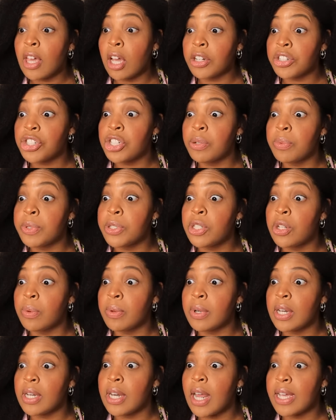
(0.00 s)
thought she was
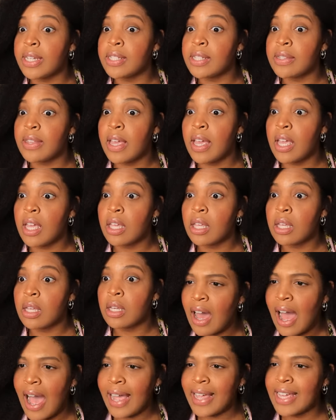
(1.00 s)
doing a nice thing.
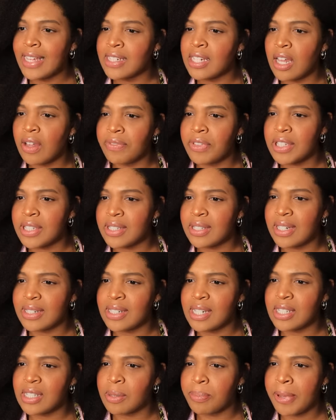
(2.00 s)
I can't tell if this is
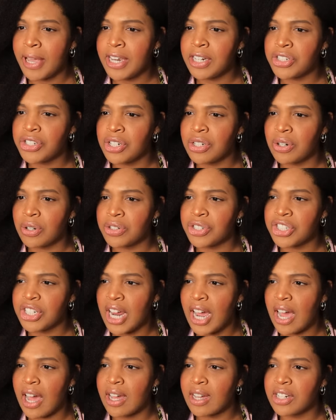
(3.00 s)
anticipation or
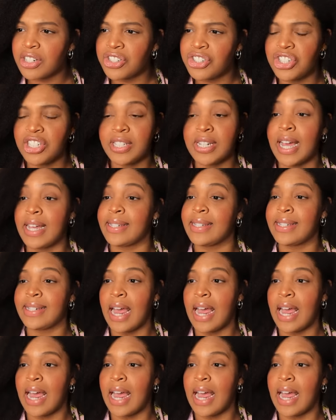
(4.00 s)
shock. She's not